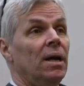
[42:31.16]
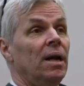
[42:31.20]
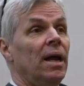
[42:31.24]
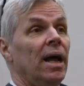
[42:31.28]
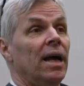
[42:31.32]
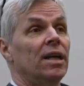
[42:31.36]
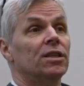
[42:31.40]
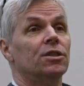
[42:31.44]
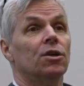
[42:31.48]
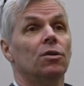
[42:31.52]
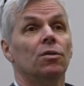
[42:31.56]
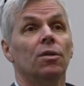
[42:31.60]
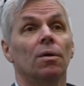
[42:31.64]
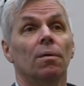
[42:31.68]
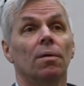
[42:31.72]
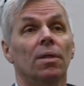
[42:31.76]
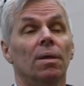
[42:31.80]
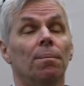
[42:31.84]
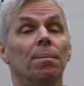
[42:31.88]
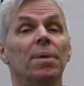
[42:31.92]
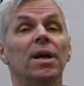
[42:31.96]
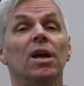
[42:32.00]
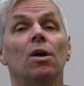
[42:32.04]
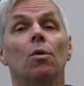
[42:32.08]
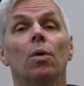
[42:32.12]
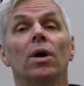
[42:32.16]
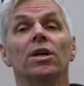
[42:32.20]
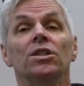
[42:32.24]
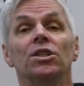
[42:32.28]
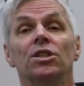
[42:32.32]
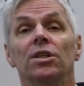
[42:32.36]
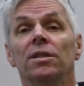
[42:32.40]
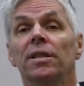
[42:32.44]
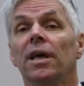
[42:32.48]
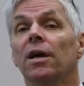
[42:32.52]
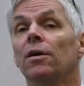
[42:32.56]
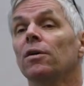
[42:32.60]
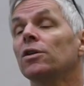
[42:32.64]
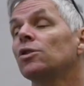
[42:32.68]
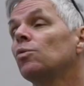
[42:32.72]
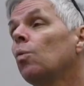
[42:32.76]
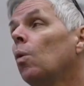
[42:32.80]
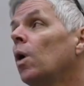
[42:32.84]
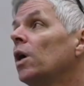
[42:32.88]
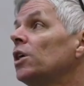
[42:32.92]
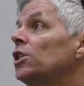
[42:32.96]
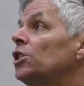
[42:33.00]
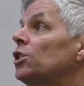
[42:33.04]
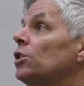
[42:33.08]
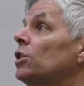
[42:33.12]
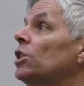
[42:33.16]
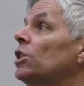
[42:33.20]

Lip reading: And so the big question there is what's